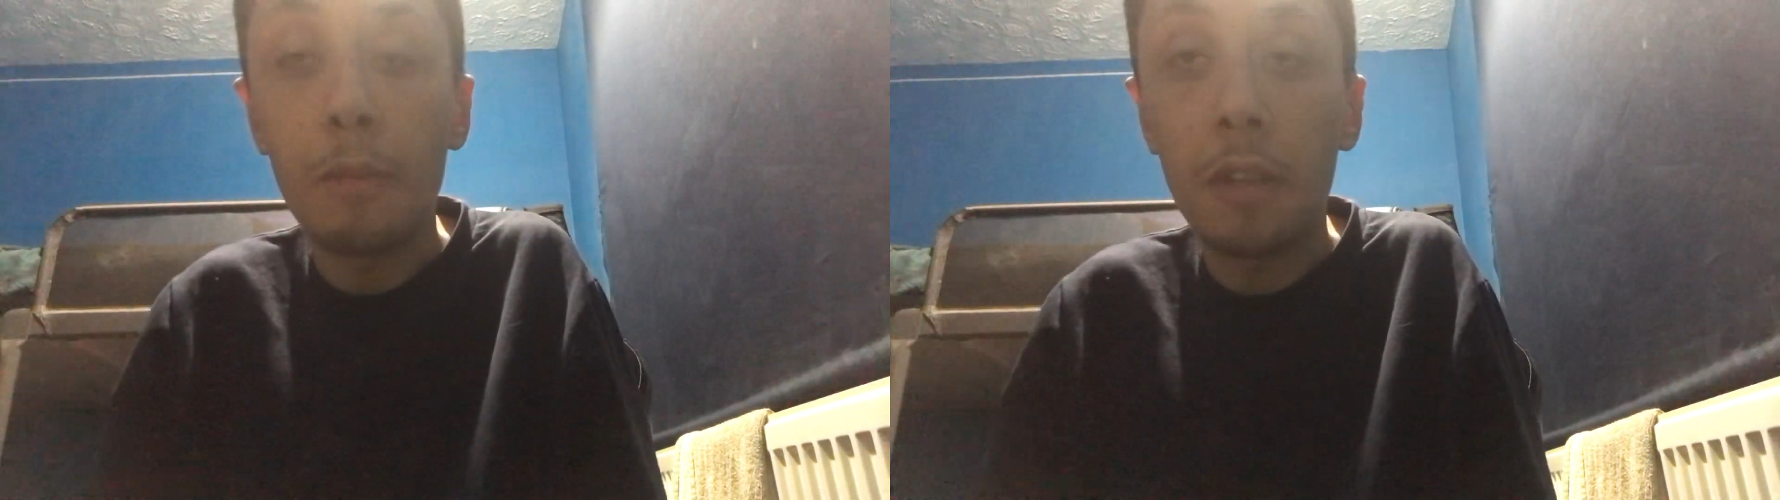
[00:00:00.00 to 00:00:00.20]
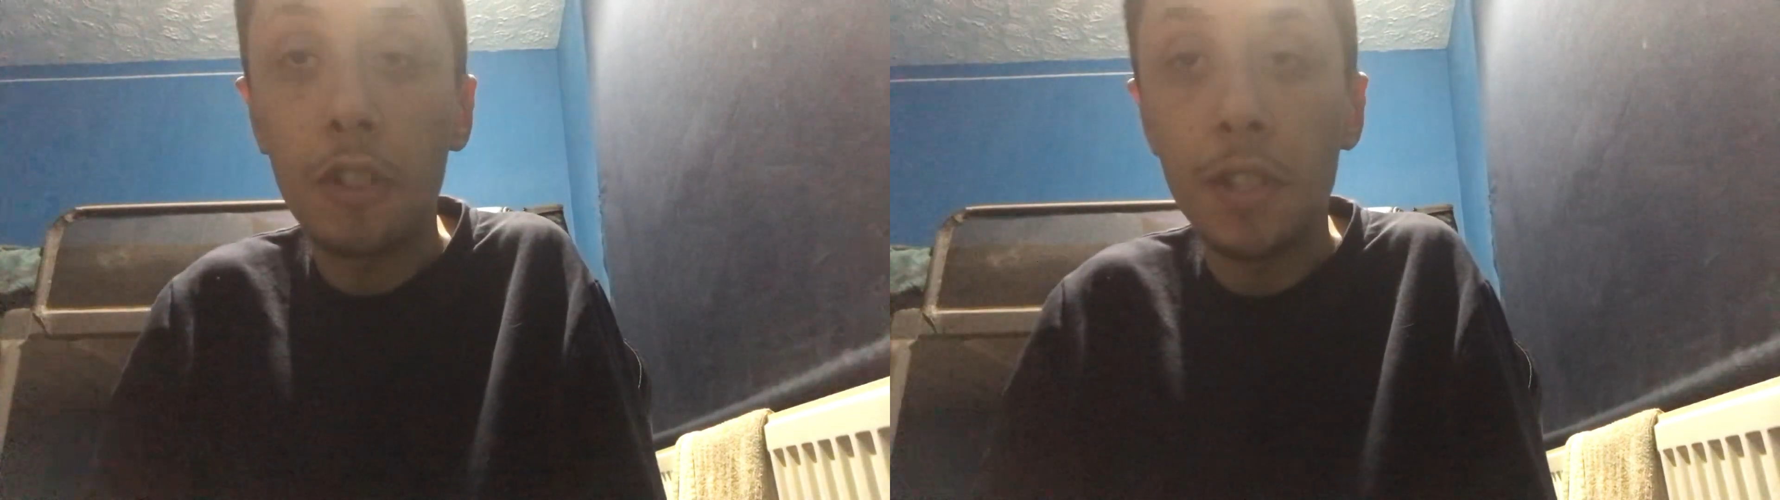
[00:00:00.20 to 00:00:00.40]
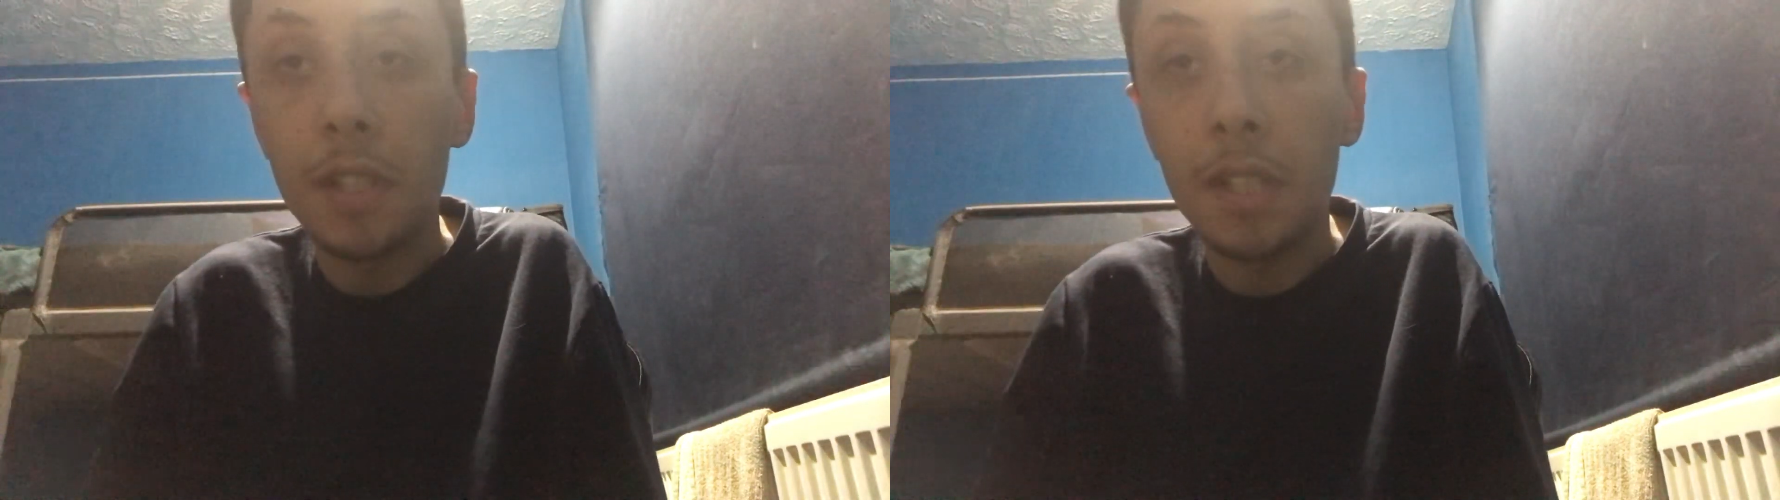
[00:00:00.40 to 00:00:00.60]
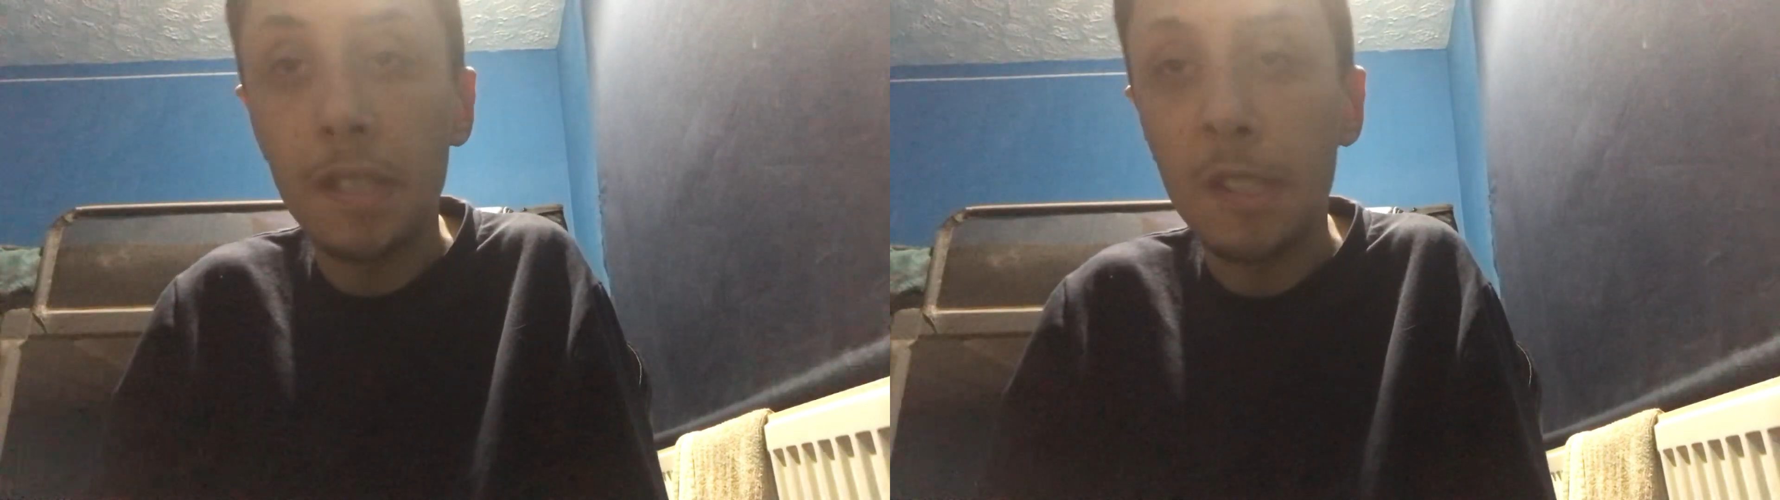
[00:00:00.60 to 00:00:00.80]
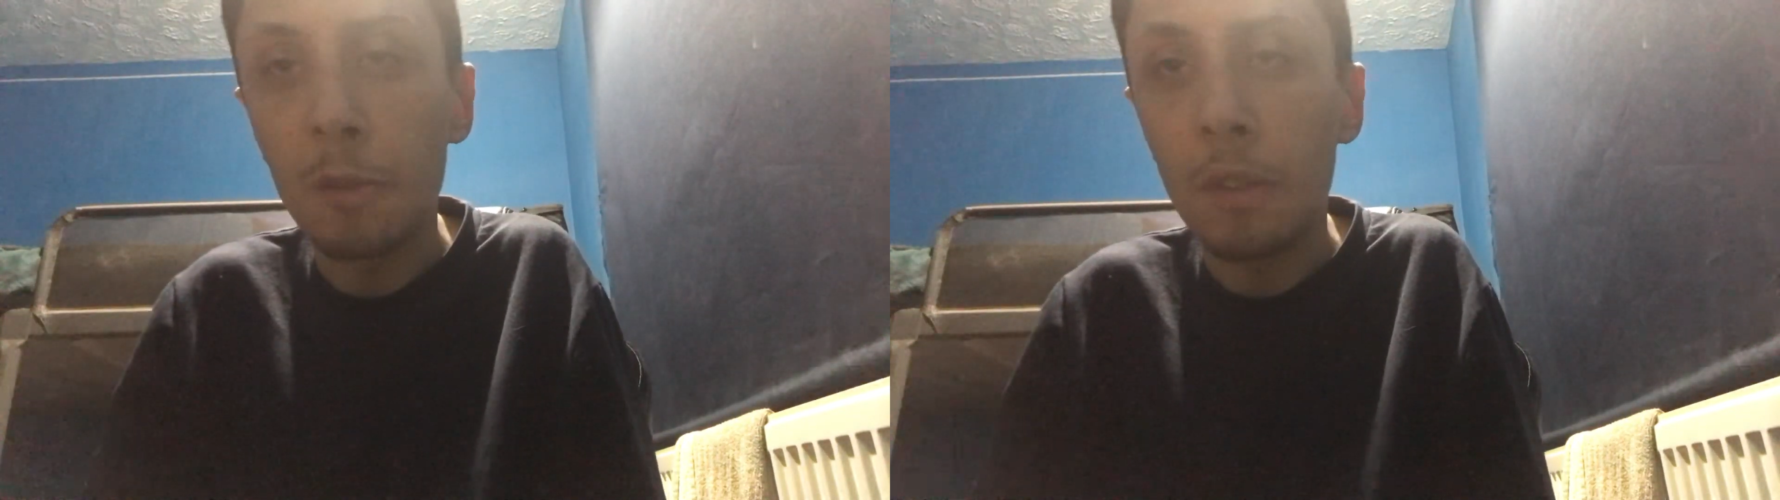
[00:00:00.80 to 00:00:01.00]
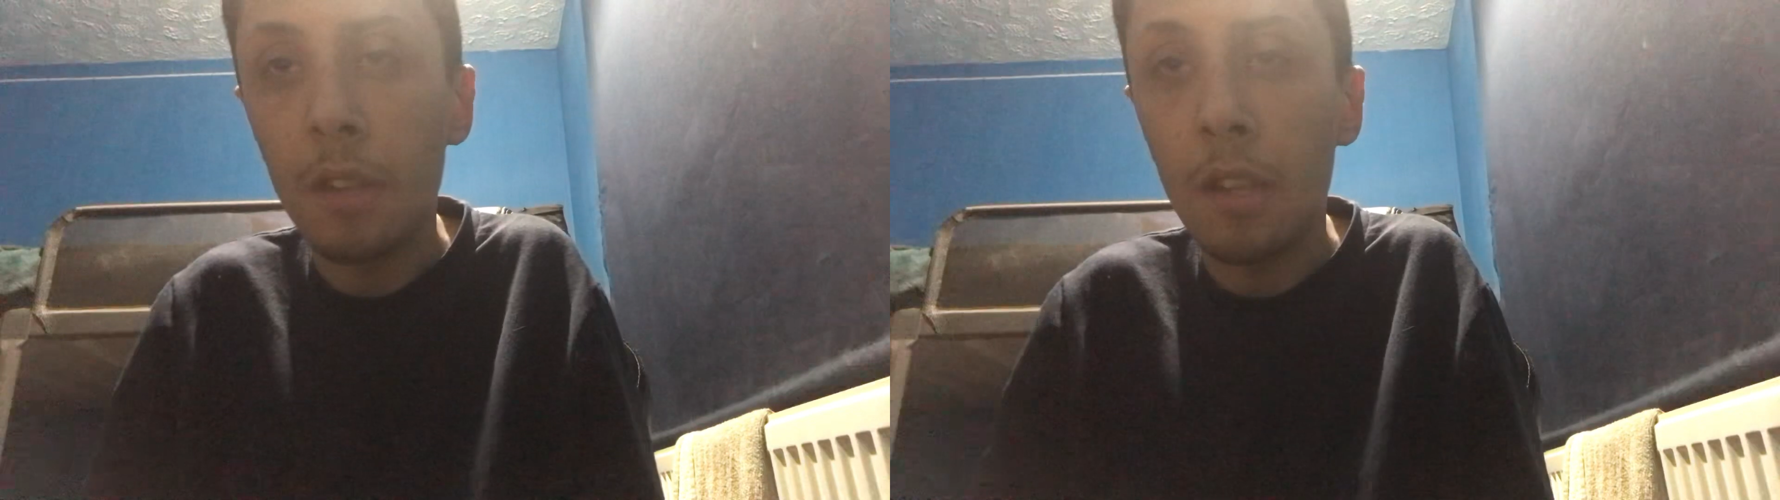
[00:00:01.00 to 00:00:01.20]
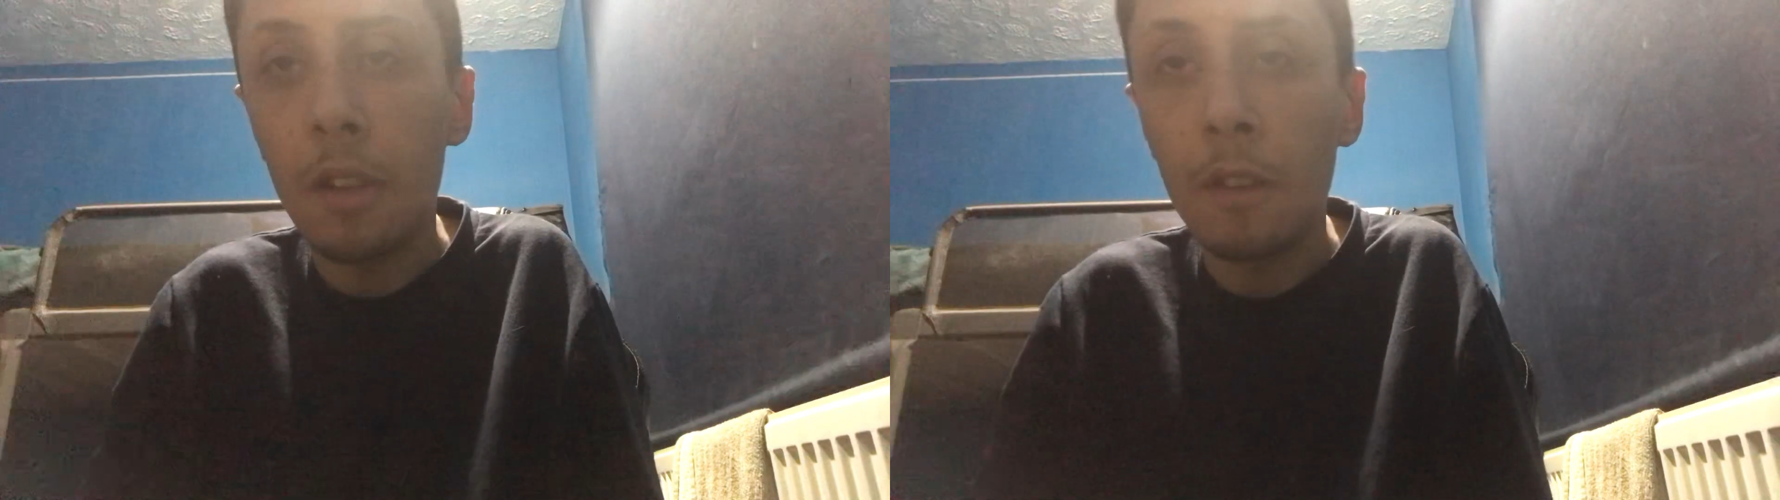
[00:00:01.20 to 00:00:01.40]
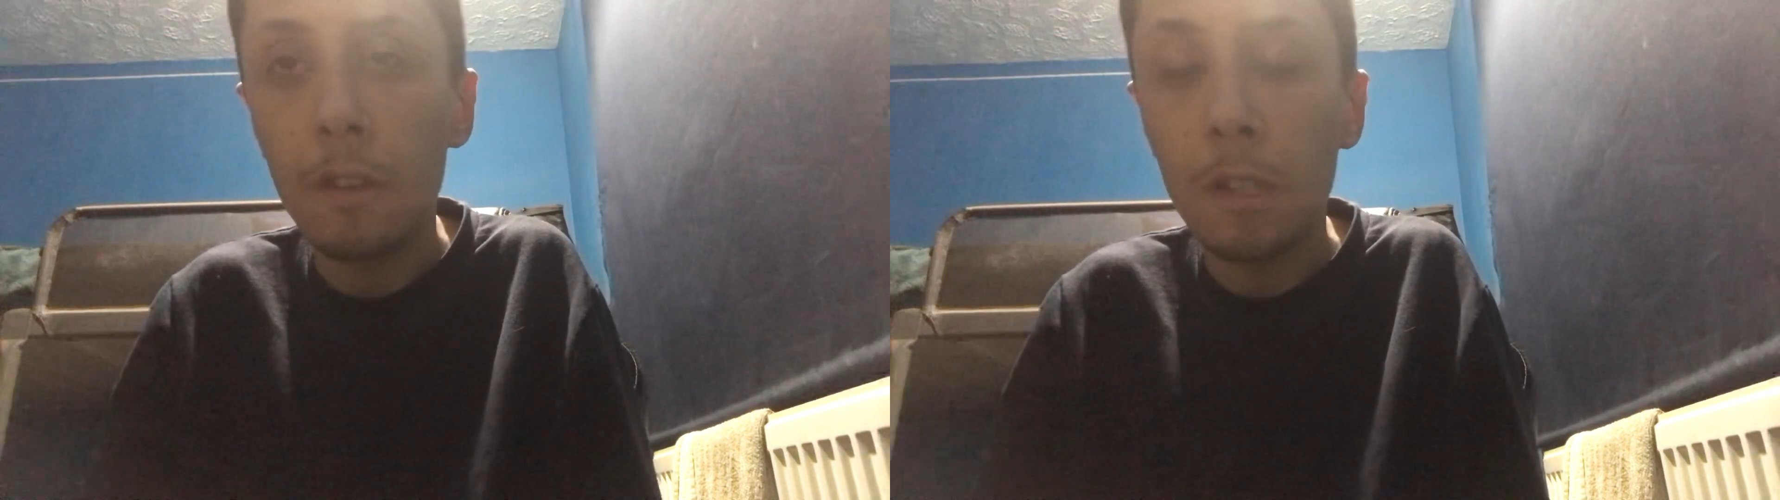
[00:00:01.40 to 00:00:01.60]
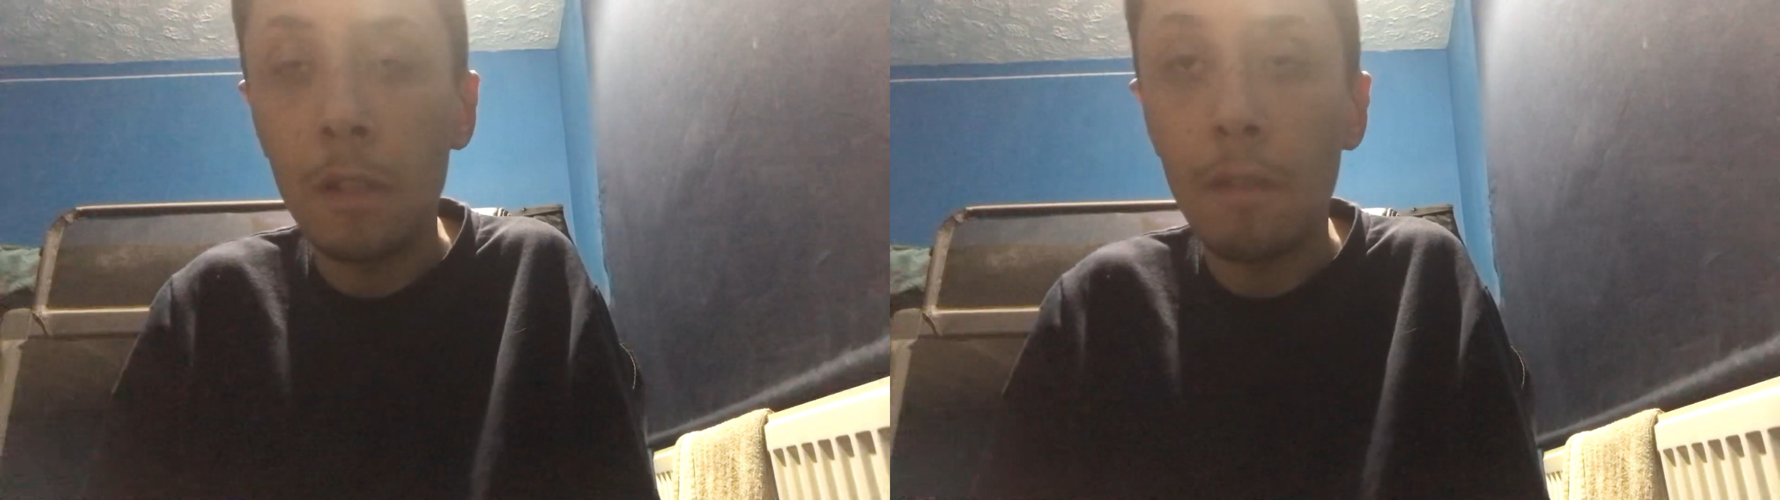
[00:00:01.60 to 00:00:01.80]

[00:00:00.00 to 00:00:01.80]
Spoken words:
Manchester City to win the